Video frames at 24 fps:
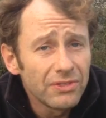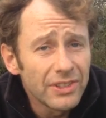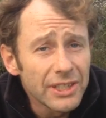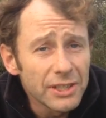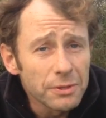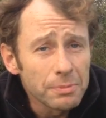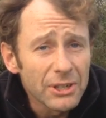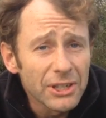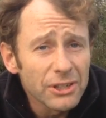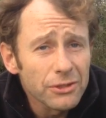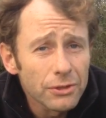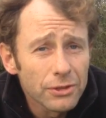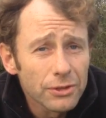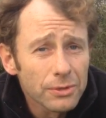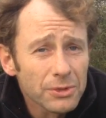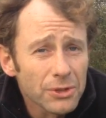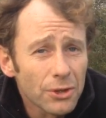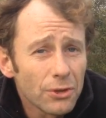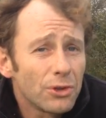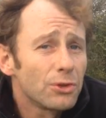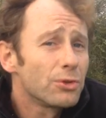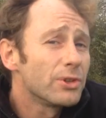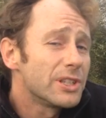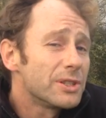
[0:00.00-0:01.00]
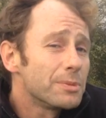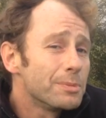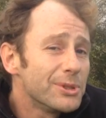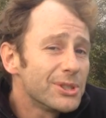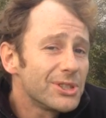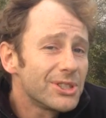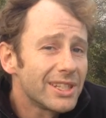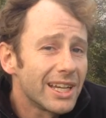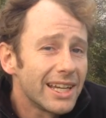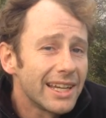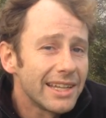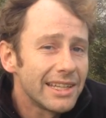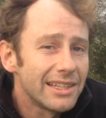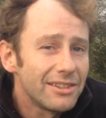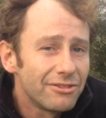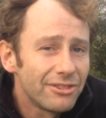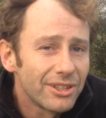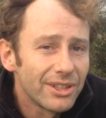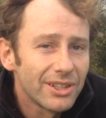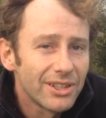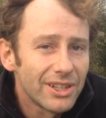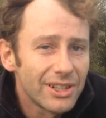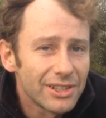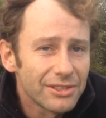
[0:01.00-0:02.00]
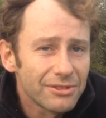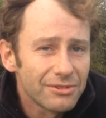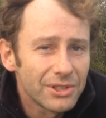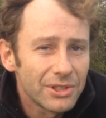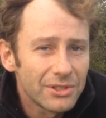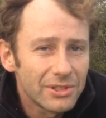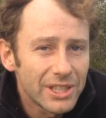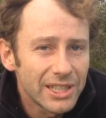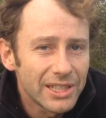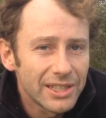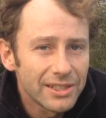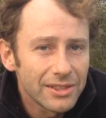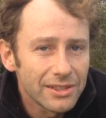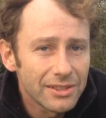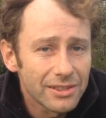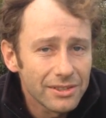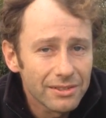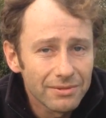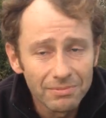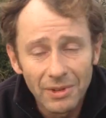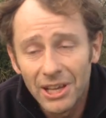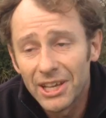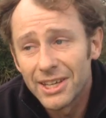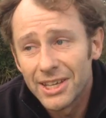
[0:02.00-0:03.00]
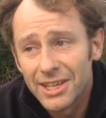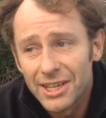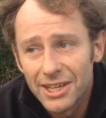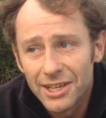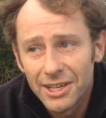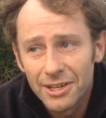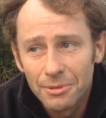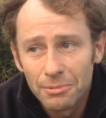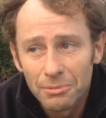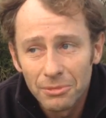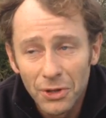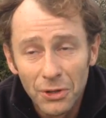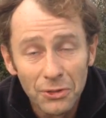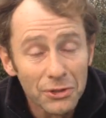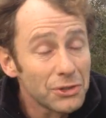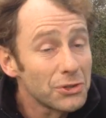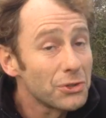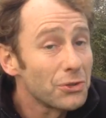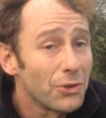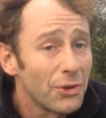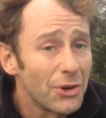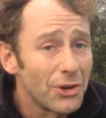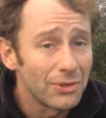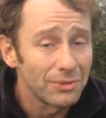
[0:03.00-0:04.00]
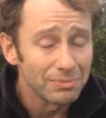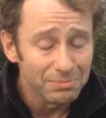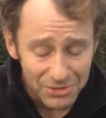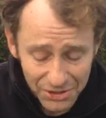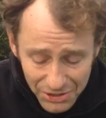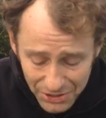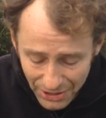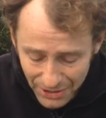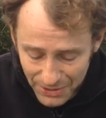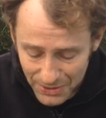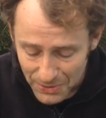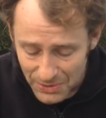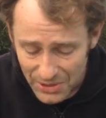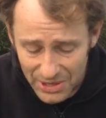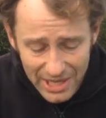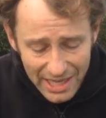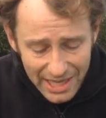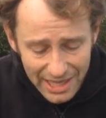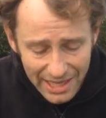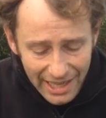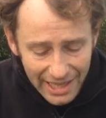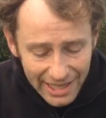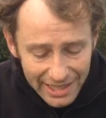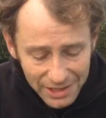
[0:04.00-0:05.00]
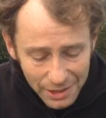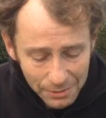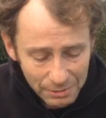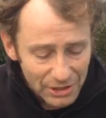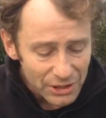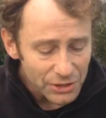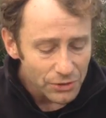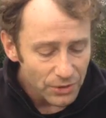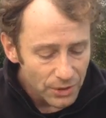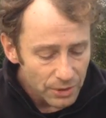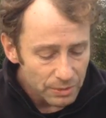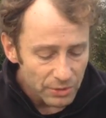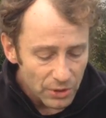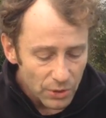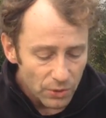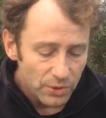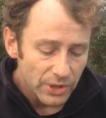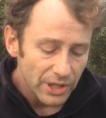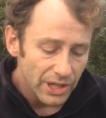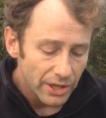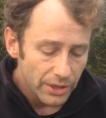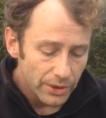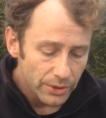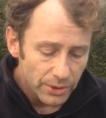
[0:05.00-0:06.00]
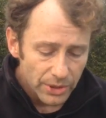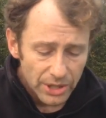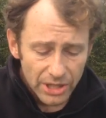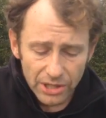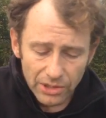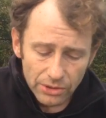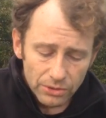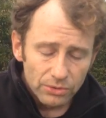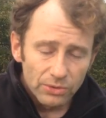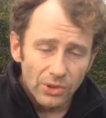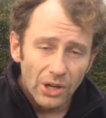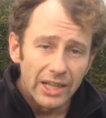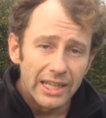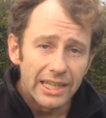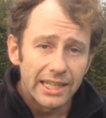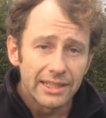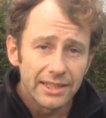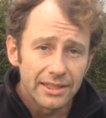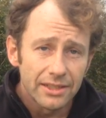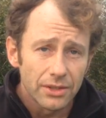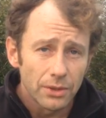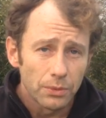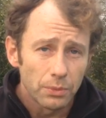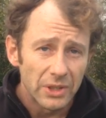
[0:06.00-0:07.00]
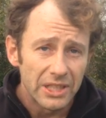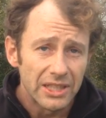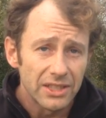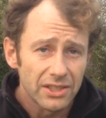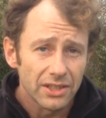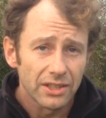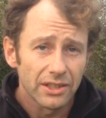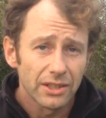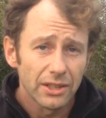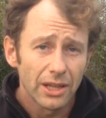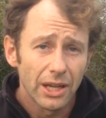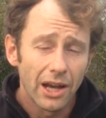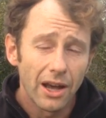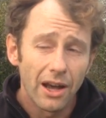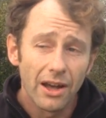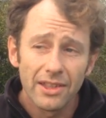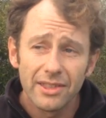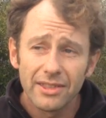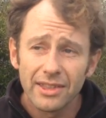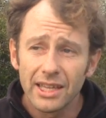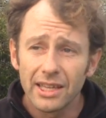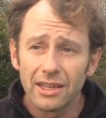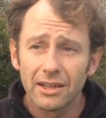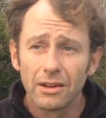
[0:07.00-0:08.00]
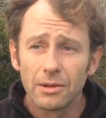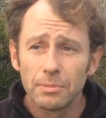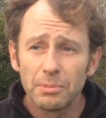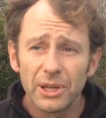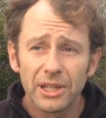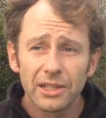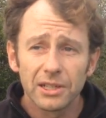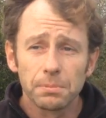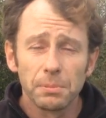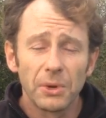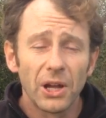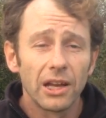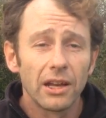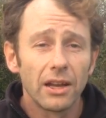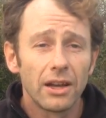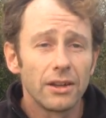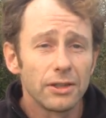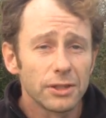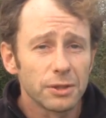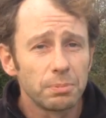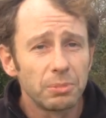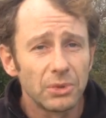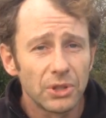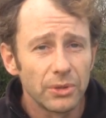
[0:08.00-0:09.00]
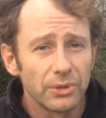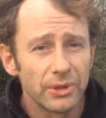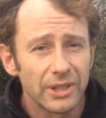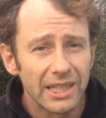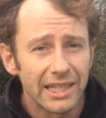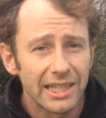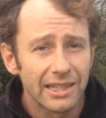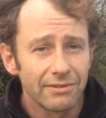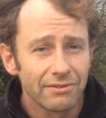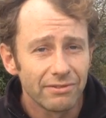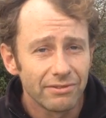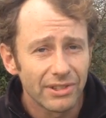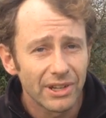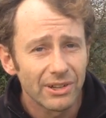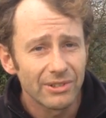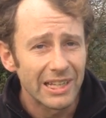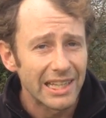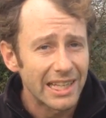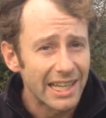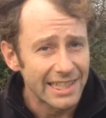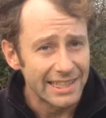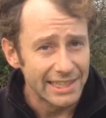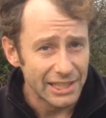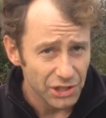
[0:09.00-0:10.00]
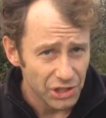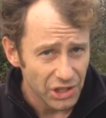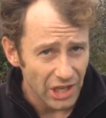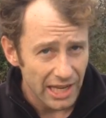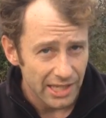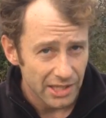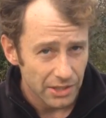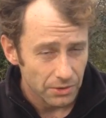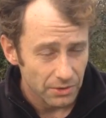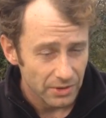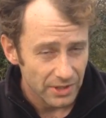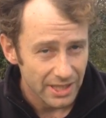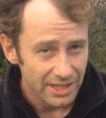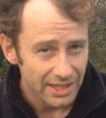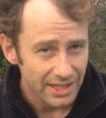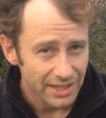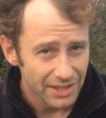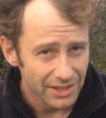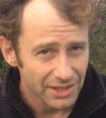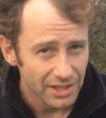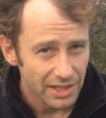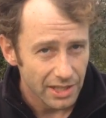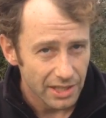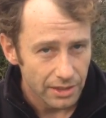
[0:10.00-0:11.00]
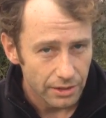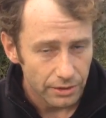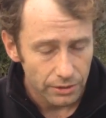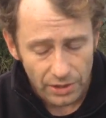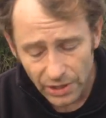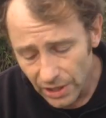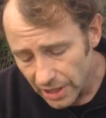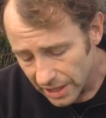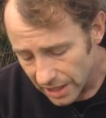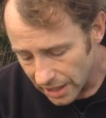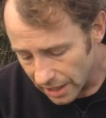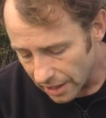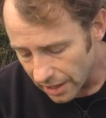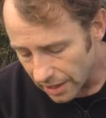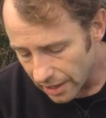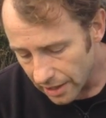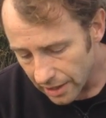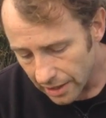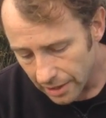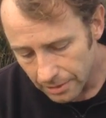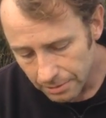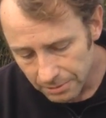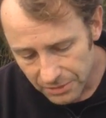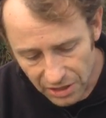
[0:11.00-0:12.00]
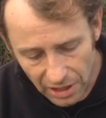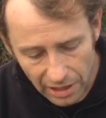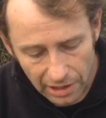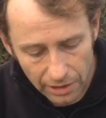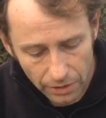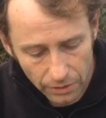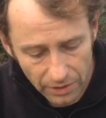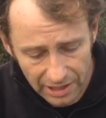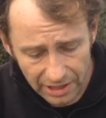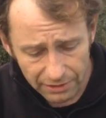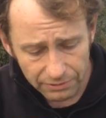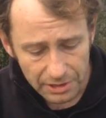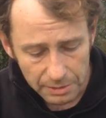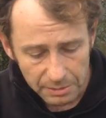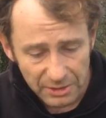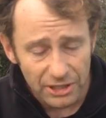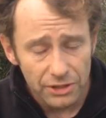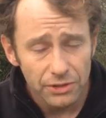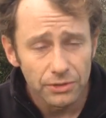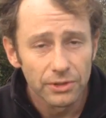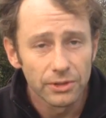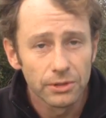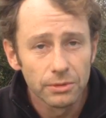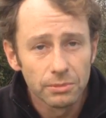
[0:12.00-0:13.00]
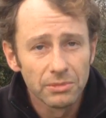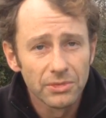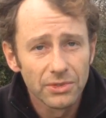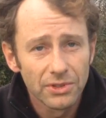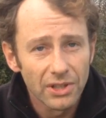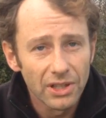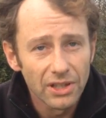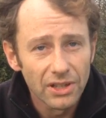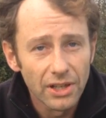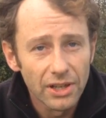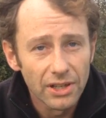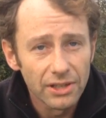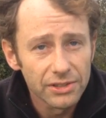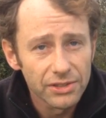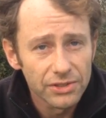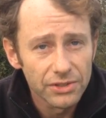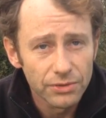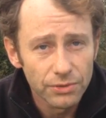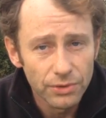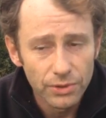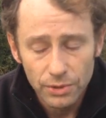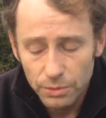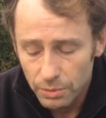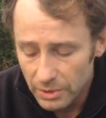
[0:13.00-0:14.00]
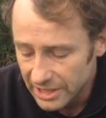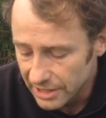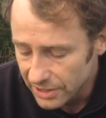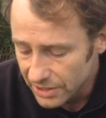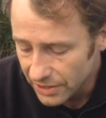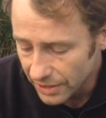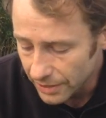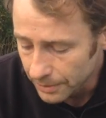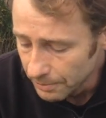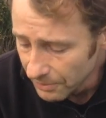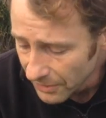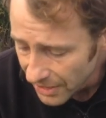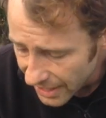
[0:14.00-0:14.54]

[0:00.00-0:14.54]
of these mushrooms on Christmas Day for the last few years um, on the trot. So it's a mushroom that will go right into winter. I think I picked my last blewit in very late January this year. Um, so a lovely mushroom that lasts through winter.